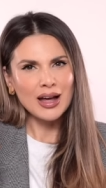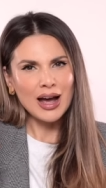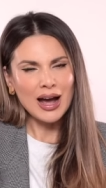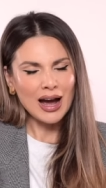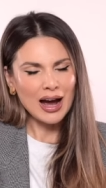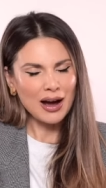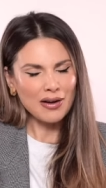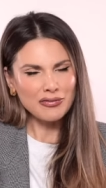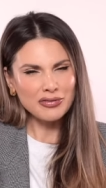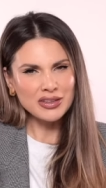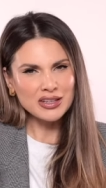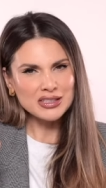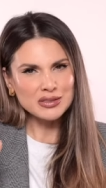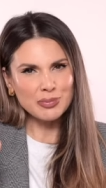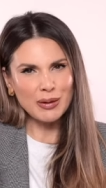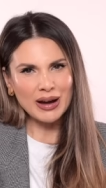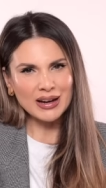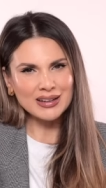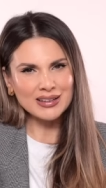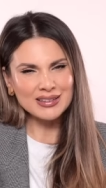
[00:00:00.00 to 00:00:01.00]
have this
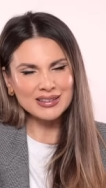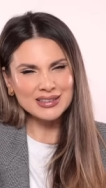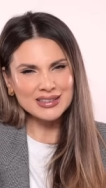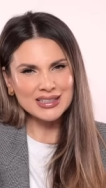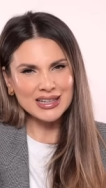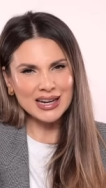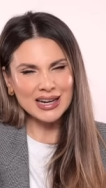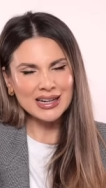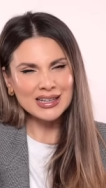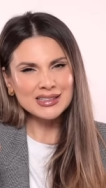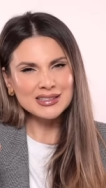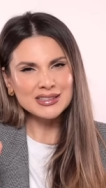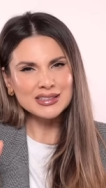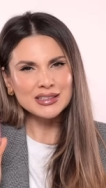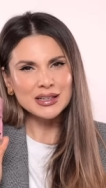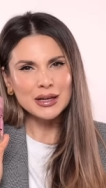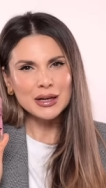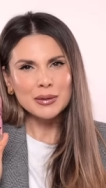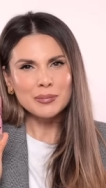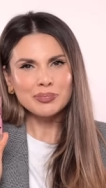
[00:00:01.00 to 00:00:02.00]
back in the days.
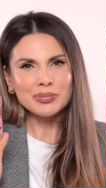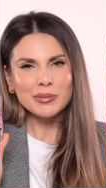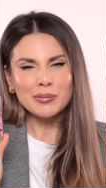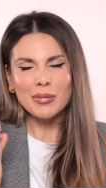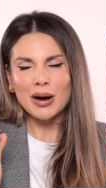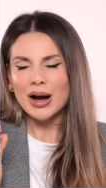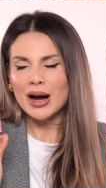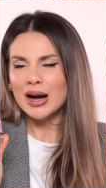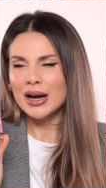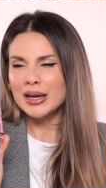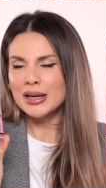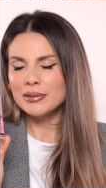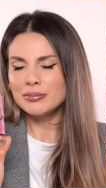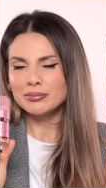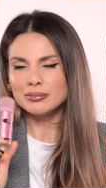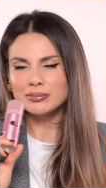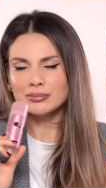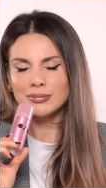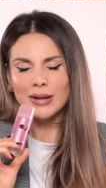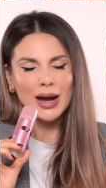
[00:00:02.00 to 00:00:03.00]
My,
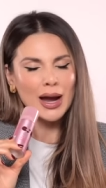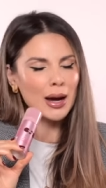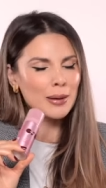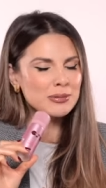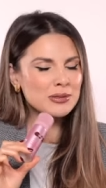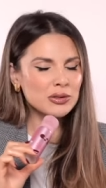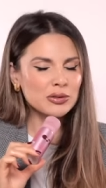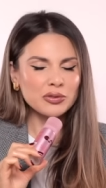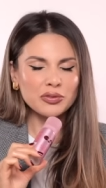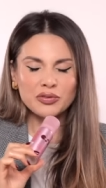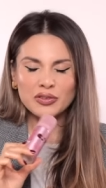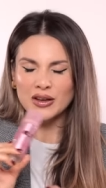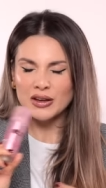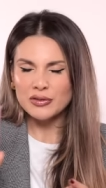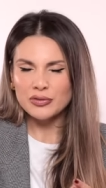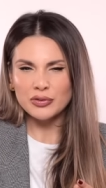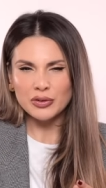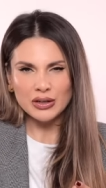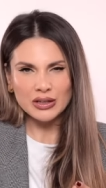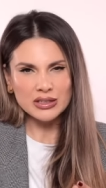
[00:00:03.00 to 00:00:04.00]
my absolute
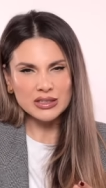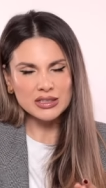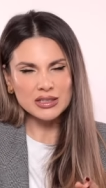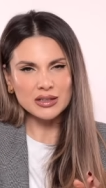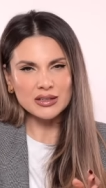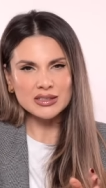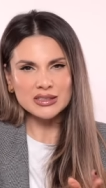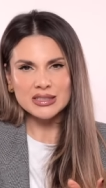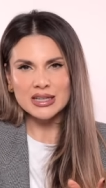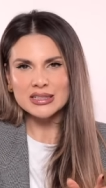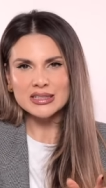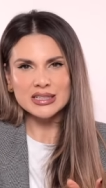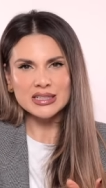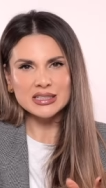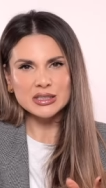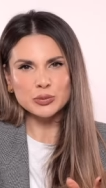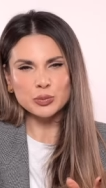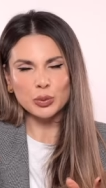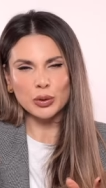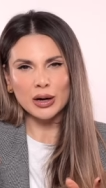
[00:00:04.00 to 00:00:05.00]
favorite setting
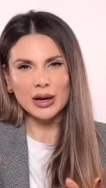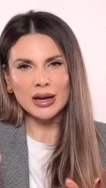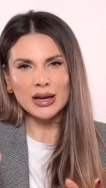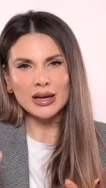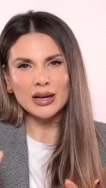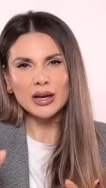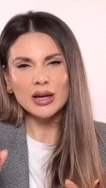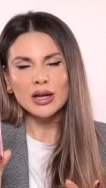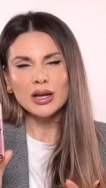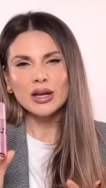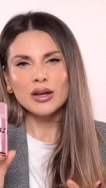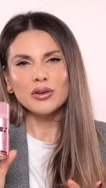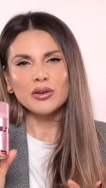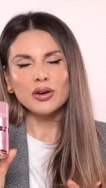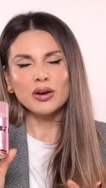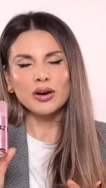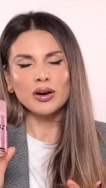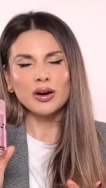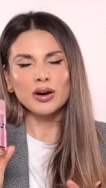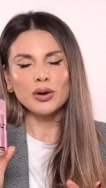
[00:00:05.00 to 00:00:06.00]
spray
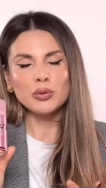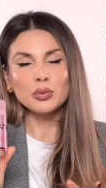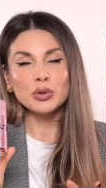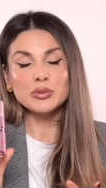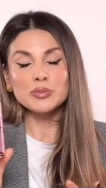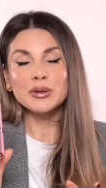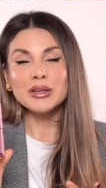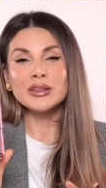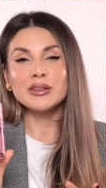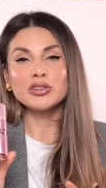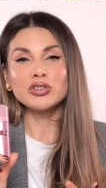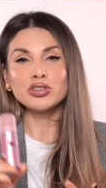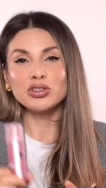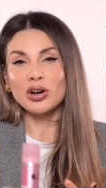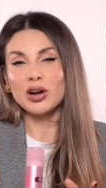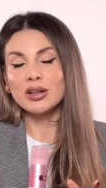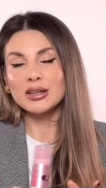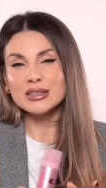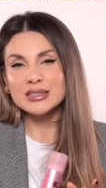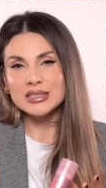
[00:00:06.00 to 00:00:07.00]
uh, would be the
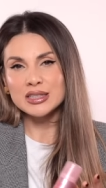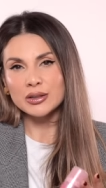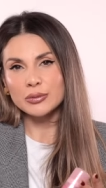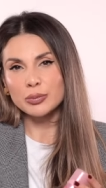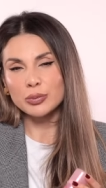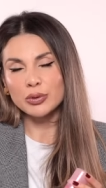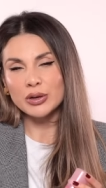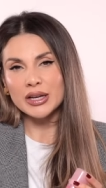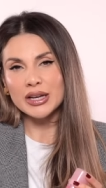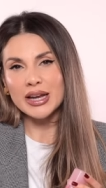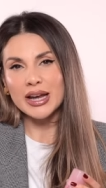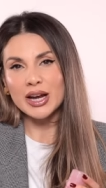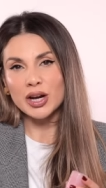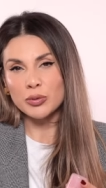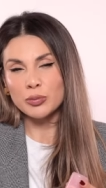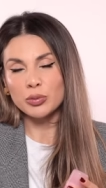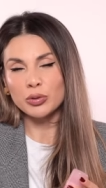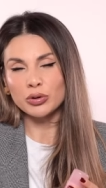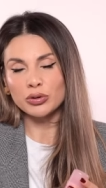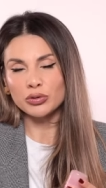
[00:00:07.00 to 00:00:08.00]
Charlotte Tilbury
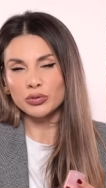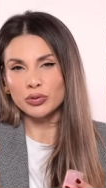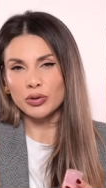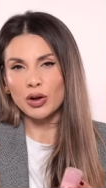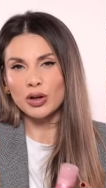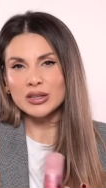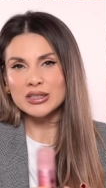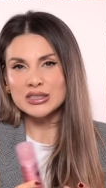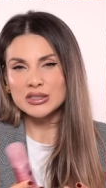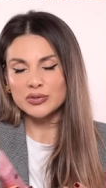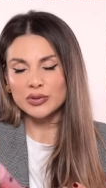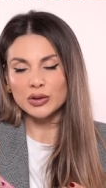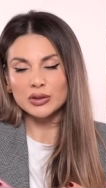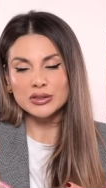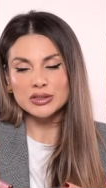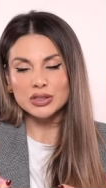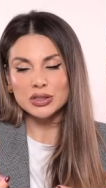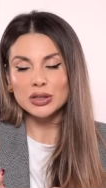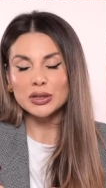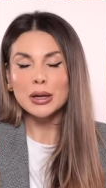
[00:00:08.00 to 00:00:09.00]
Airbrush Flawless
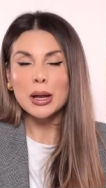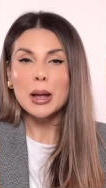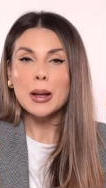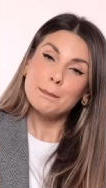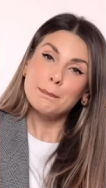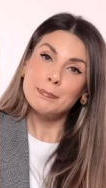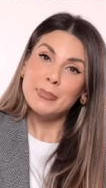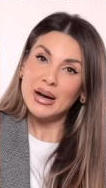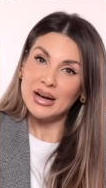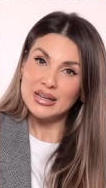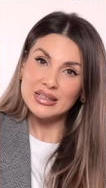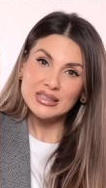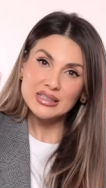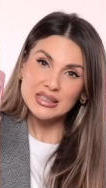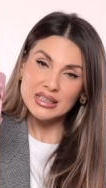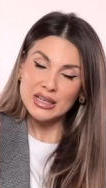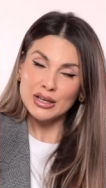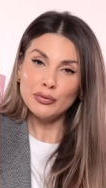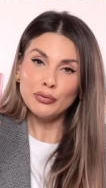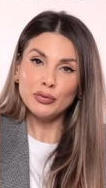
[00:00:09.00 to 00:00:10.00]
Filter. But
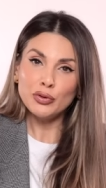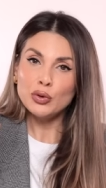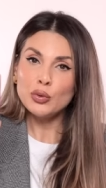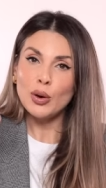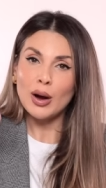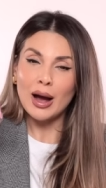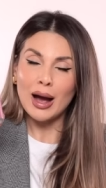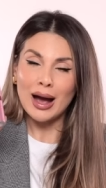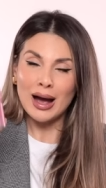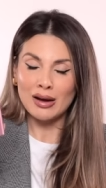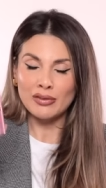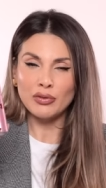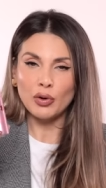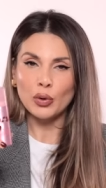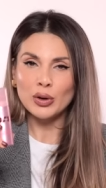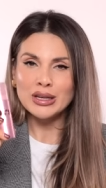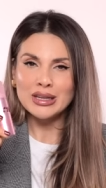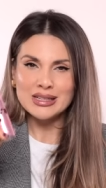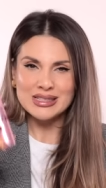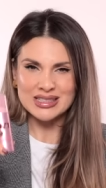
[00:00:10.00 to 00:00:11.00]
if you have
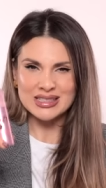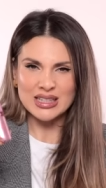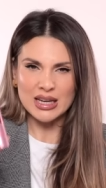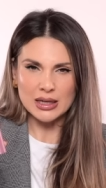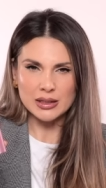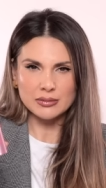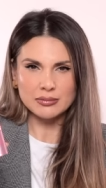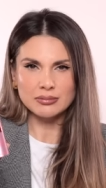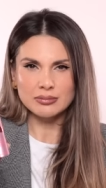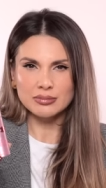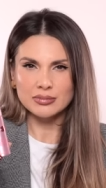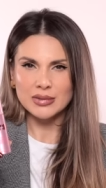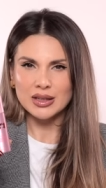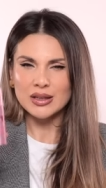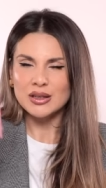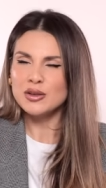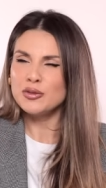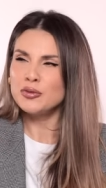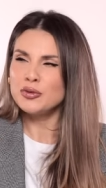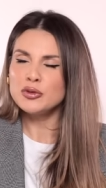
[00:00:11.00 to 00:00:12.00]
oily skin,
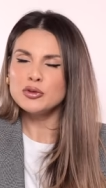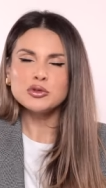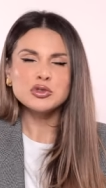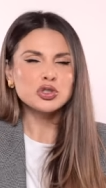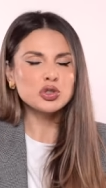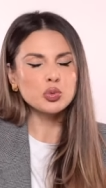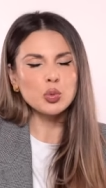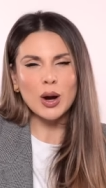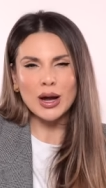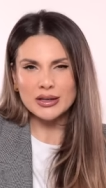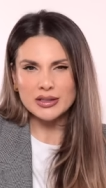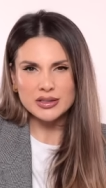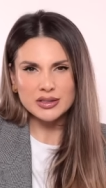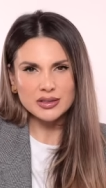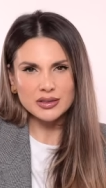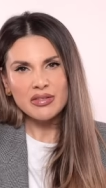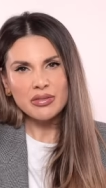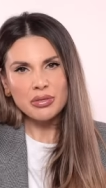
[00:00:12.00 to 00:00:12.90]
if you sweat,